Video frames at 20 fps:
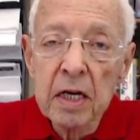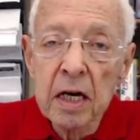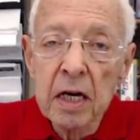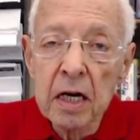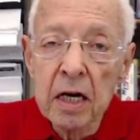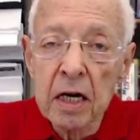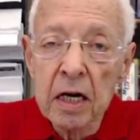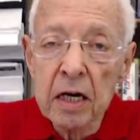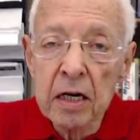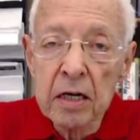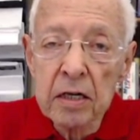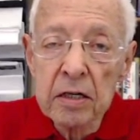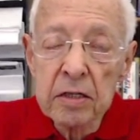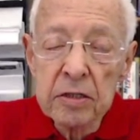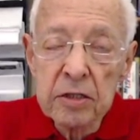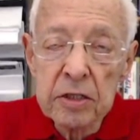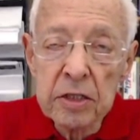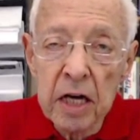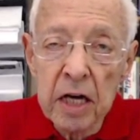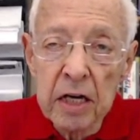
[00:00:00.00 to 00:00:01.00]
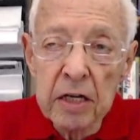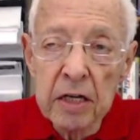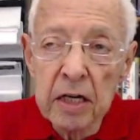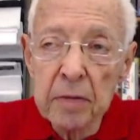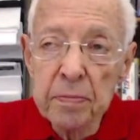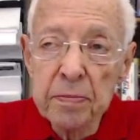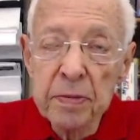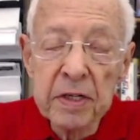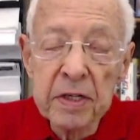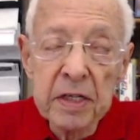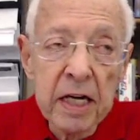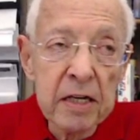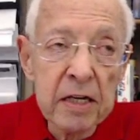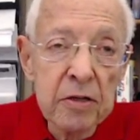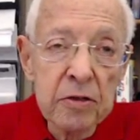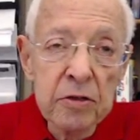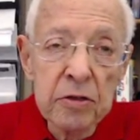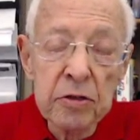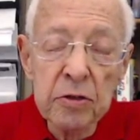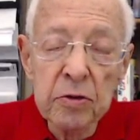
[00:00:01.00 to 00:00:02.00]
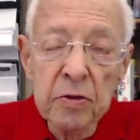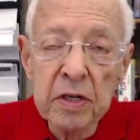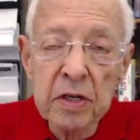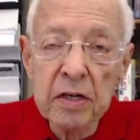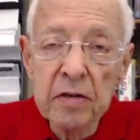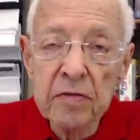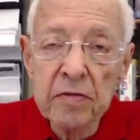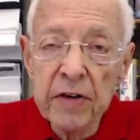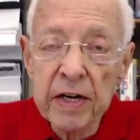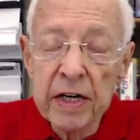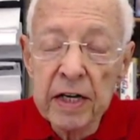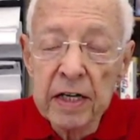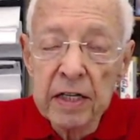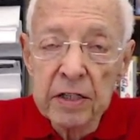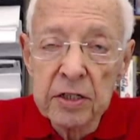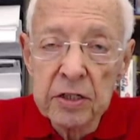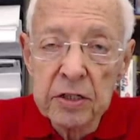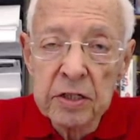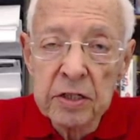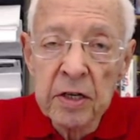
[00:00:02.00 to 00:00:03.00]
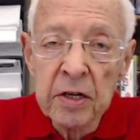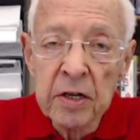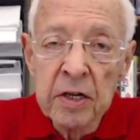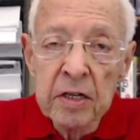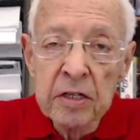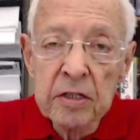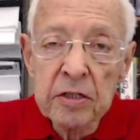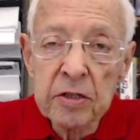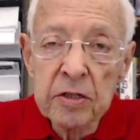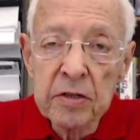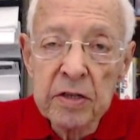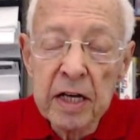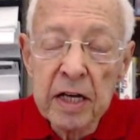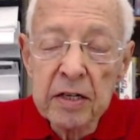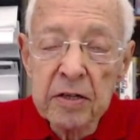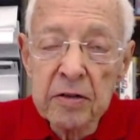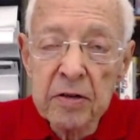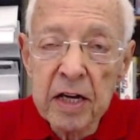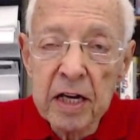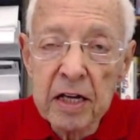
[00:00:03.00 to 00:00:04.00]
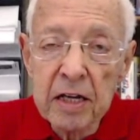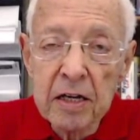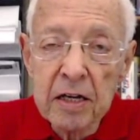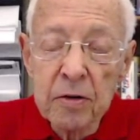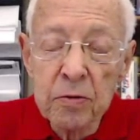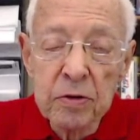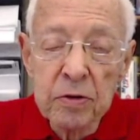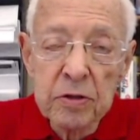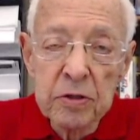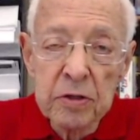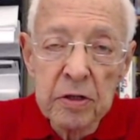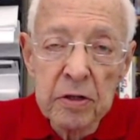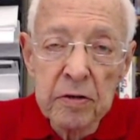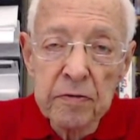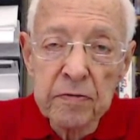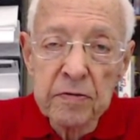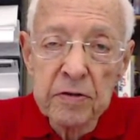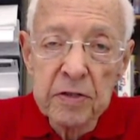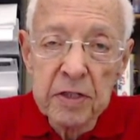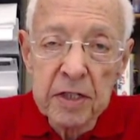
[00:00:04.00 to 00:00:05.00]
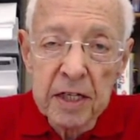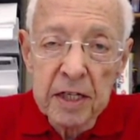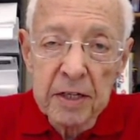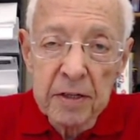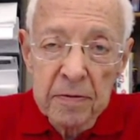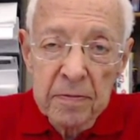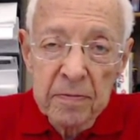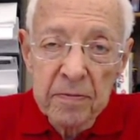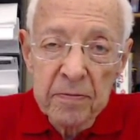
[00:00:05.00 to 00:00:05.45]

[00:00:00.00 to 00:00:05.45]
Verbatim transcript: Uh, sign up a day or two in advance so that you get a reserved seat.